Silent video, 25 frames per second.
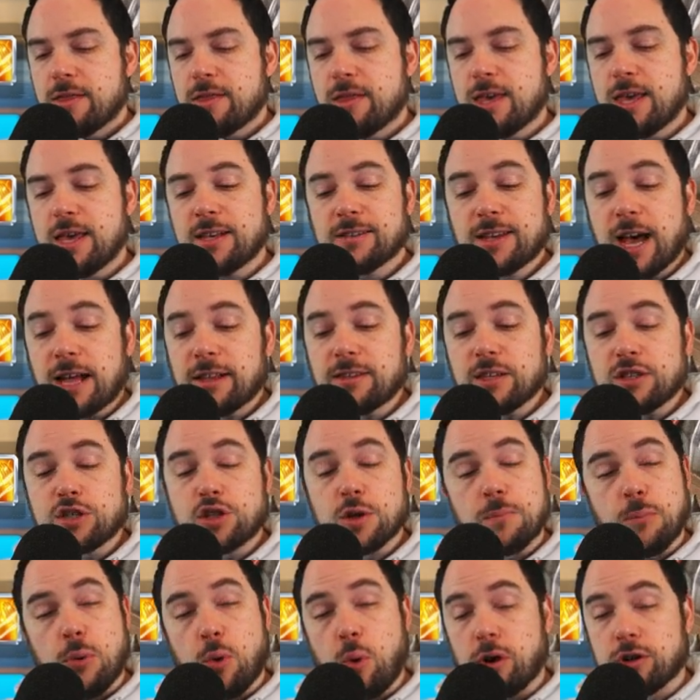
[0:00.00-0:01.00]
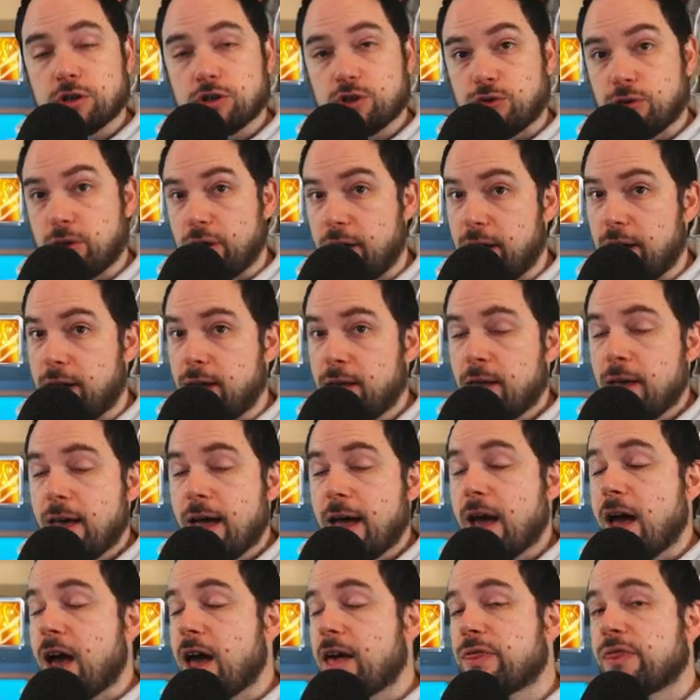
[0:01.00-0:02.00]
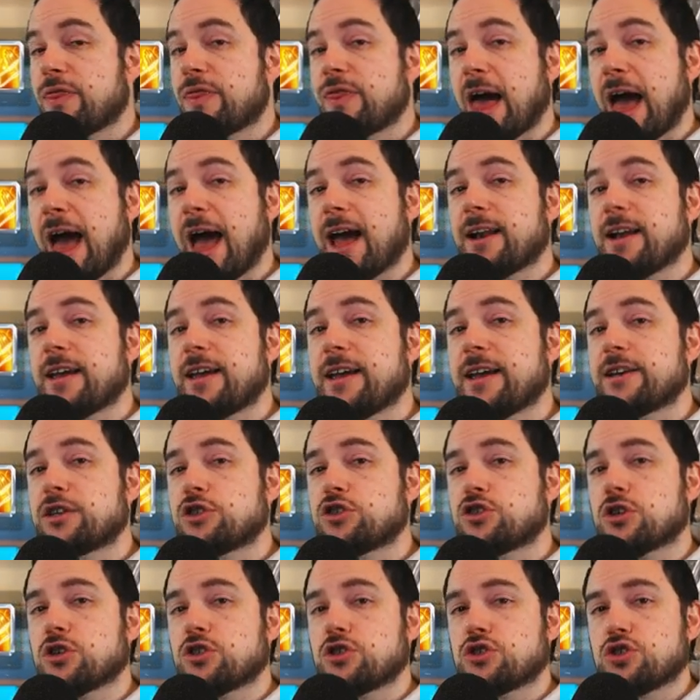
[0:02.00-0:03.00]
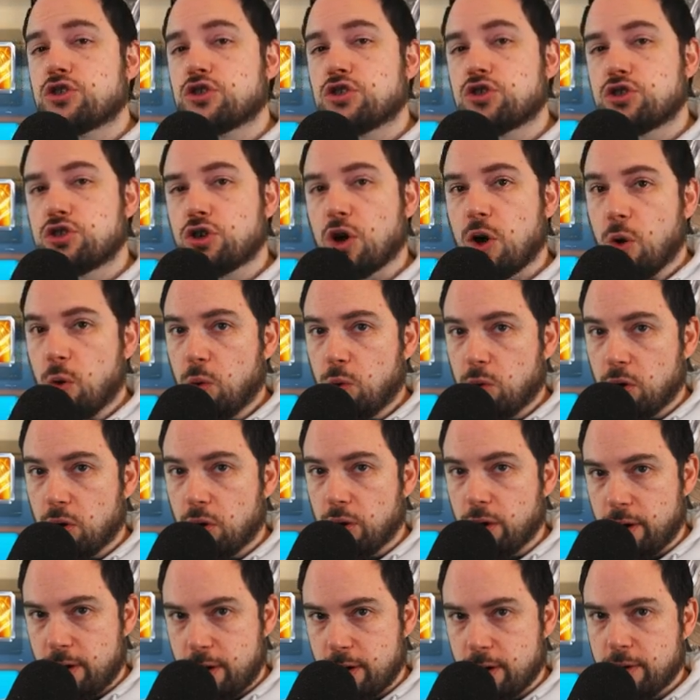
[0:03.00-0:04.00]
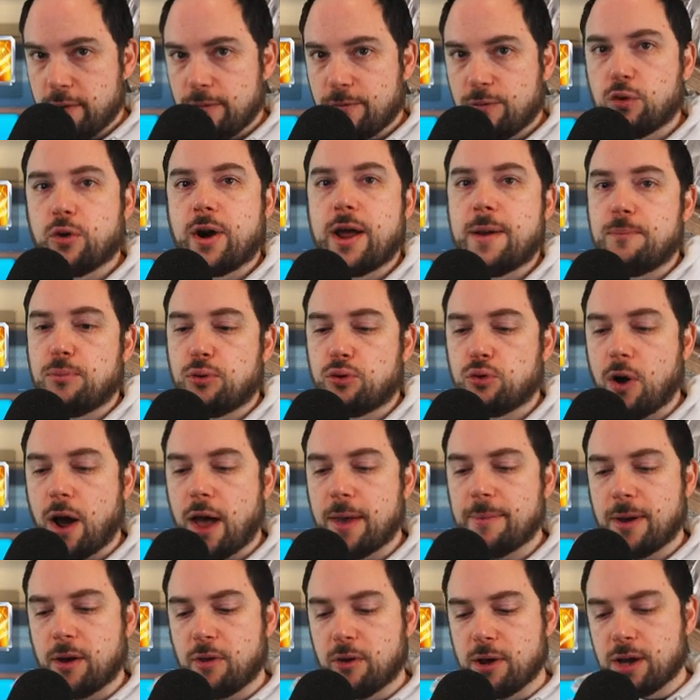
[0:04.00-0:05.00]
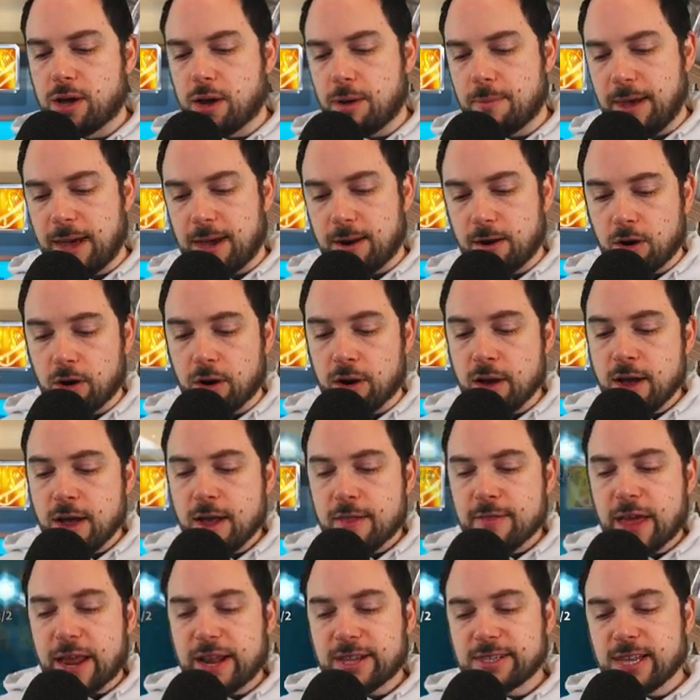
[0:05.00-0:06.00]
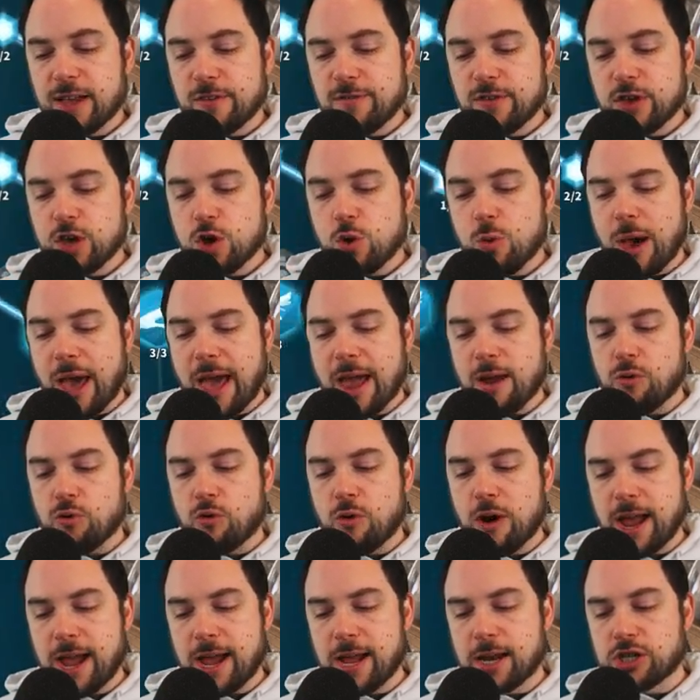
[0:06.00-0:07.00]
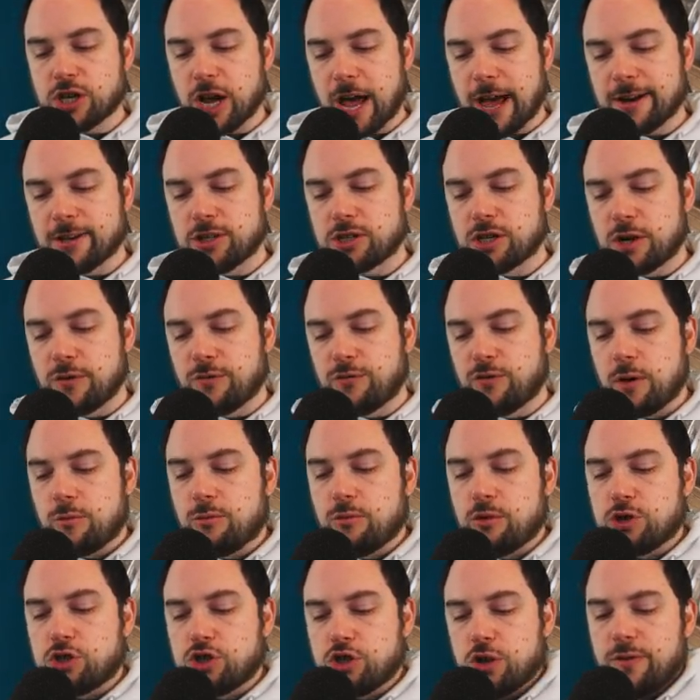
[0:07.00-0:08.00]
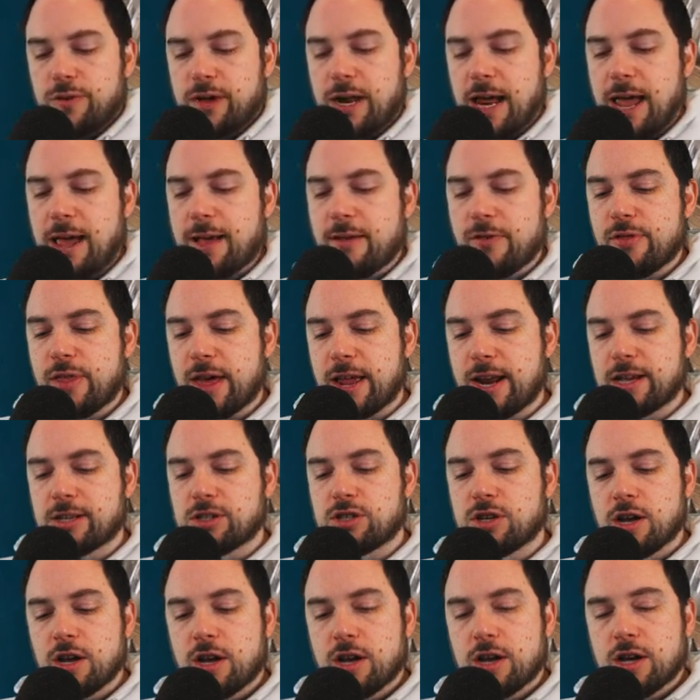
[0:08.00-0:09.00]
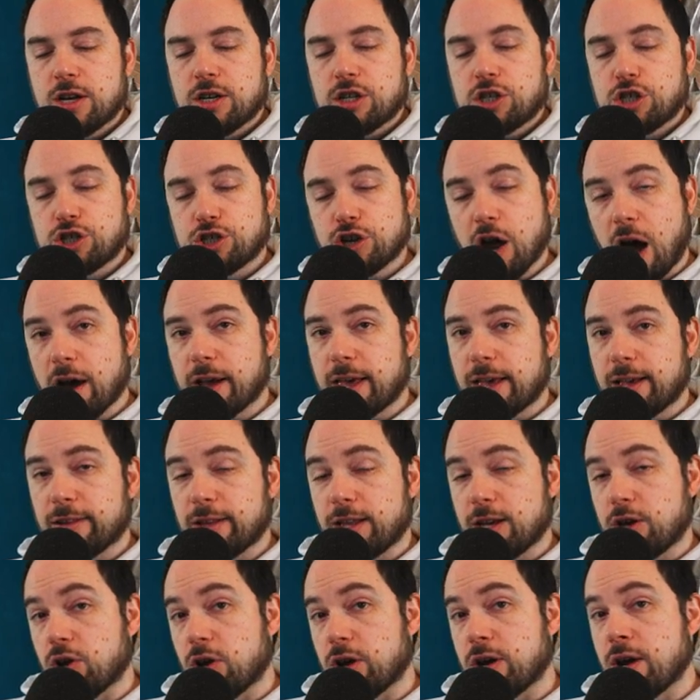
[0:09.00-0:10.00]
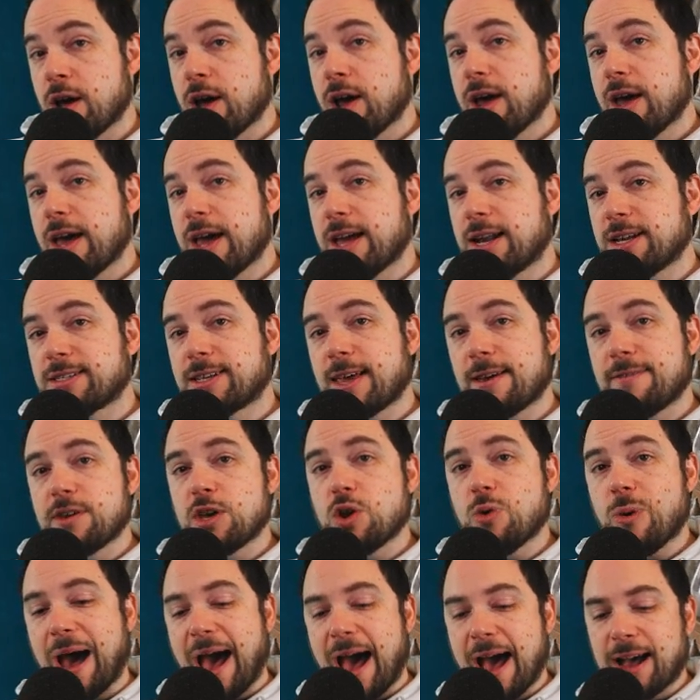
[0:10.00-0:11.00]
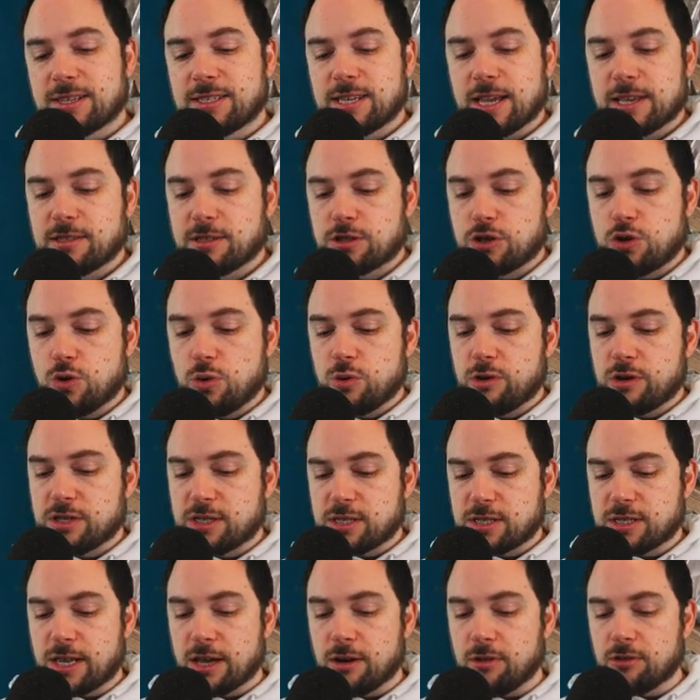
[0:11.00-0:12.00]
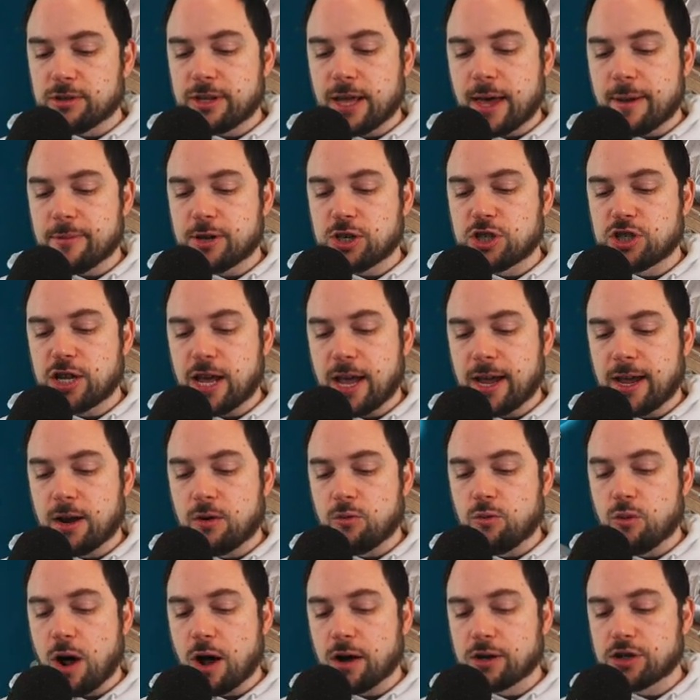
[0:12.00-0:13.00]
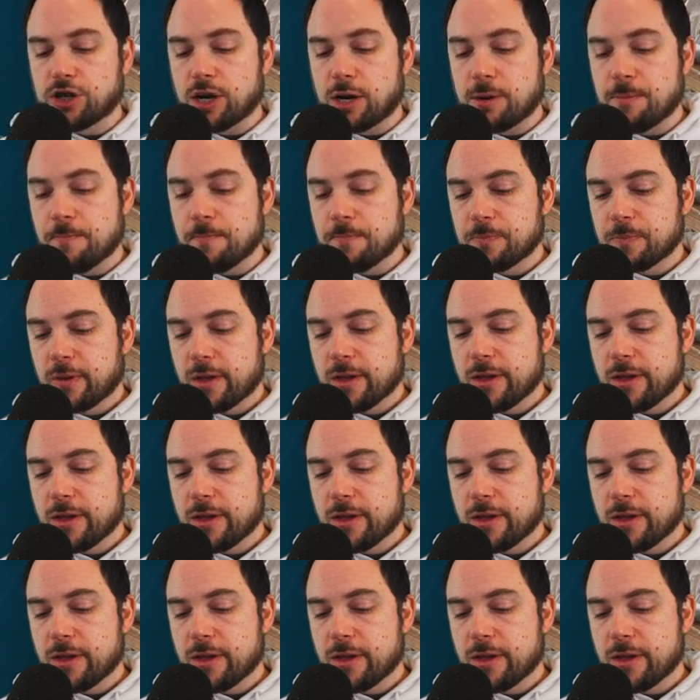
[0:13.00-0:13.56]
he's got the support tree, and that is so good for a primary commander. That is giving you a rage engine from Rejuvenate that is shockingly good. It is giving you access to skill damage taken reduction